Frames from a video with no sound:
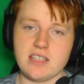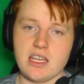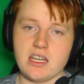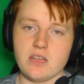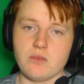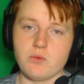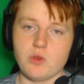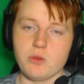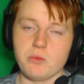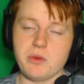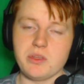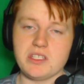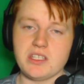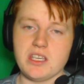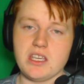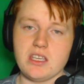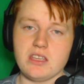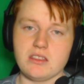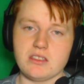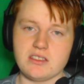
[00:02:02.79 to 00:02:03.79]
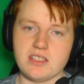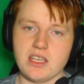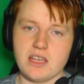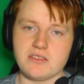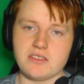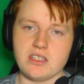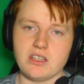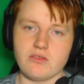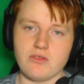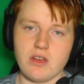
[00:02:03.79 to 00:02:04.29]
Stadium, we'll be seeing the
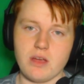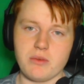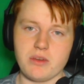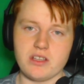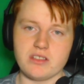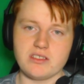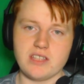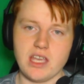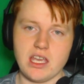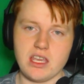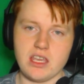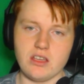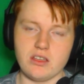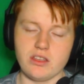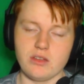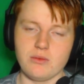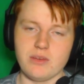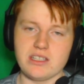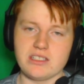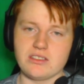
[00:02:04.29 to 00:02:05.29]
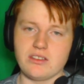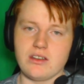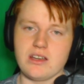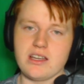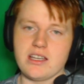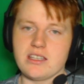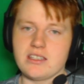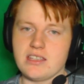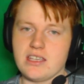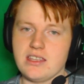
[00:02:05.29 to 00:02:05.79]
South Sydney Rabbitohs taking on the West
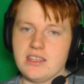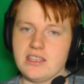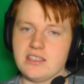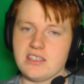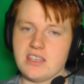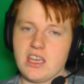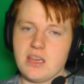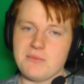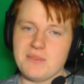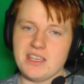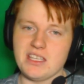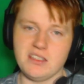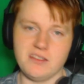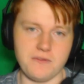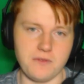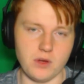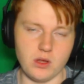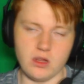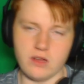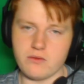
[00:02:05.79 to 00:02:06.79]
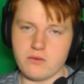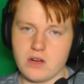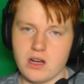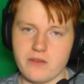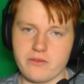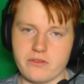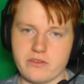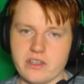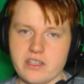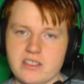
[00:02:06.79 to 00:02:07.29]
Tigers. And this game is full of
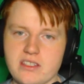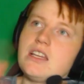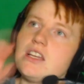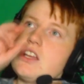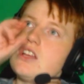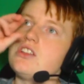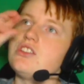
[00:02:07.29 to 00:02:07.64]
rivalries.